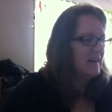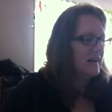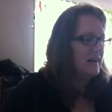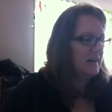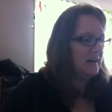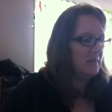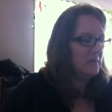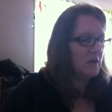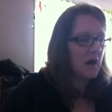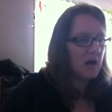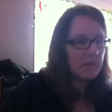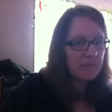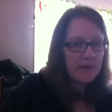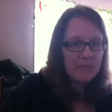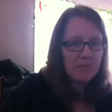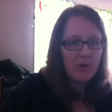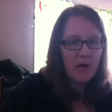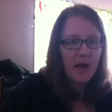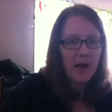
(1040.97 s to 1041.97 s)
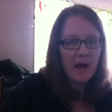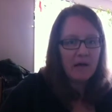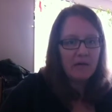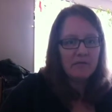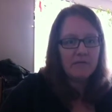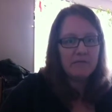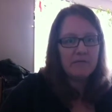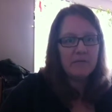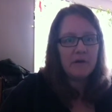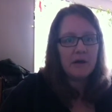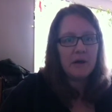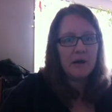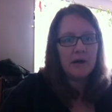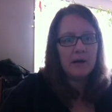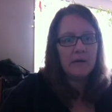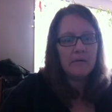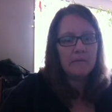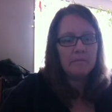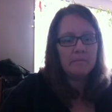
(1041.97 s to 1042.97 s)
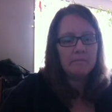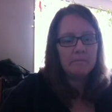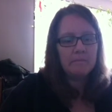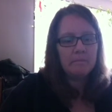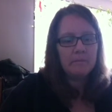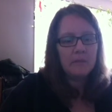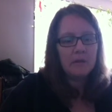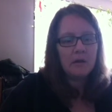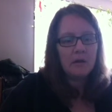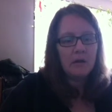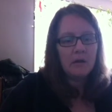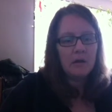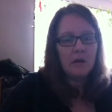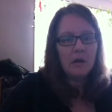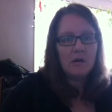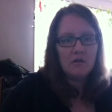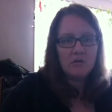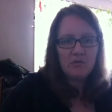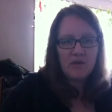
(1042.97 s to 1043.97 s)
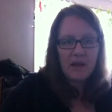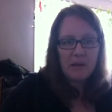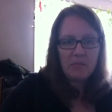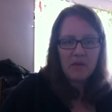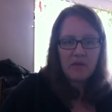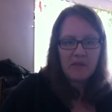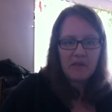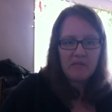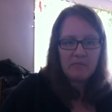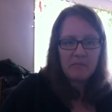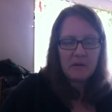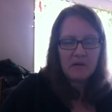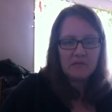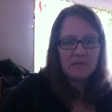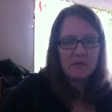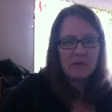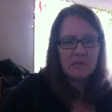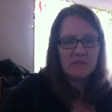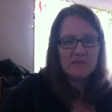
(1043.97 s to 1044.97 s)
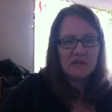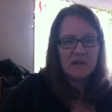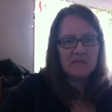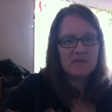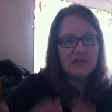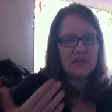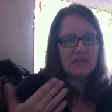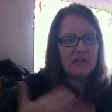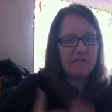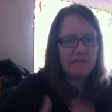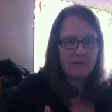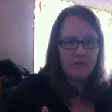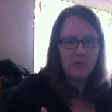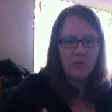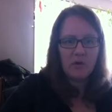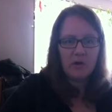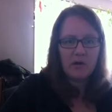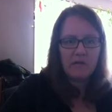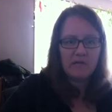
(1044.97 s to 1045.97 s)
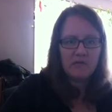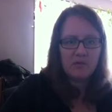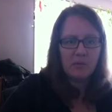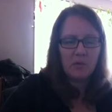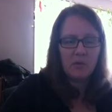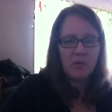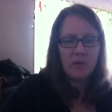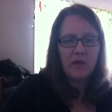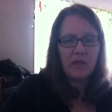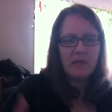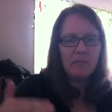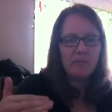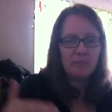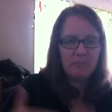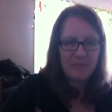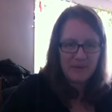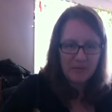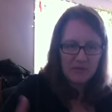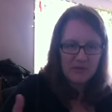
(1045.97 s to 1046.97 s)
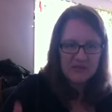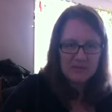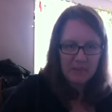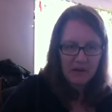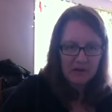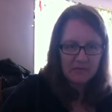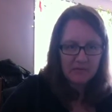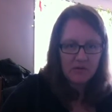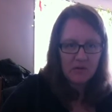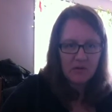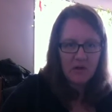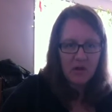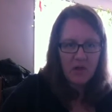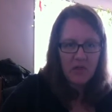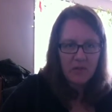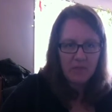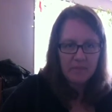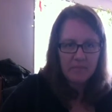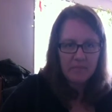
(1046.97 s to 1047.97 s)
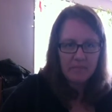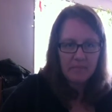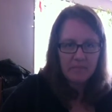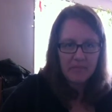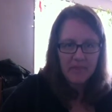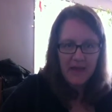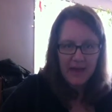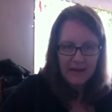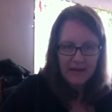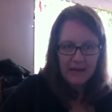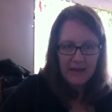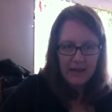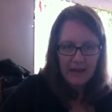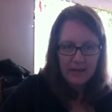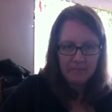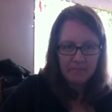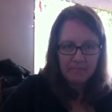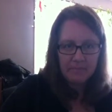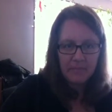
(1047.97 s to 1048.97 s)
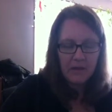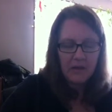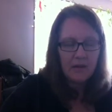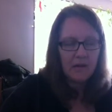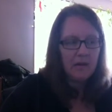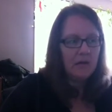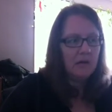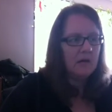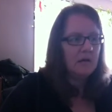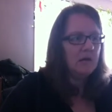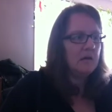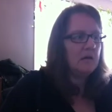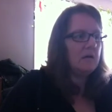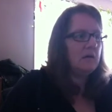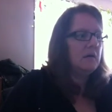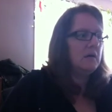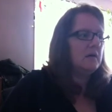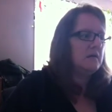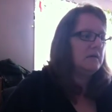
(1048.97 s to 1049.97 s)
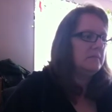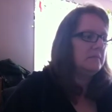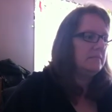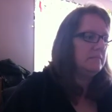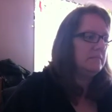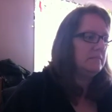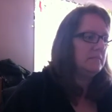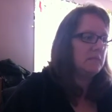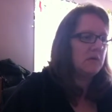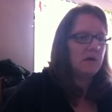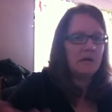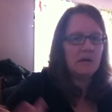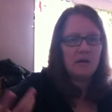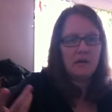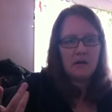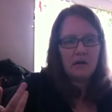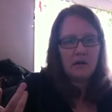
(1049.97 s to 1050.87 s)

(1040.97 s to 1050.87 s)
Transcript: um, a lot of people have um, a new name that they've picked for themselves that they feel more comfortable with be respectful call them that name um, a,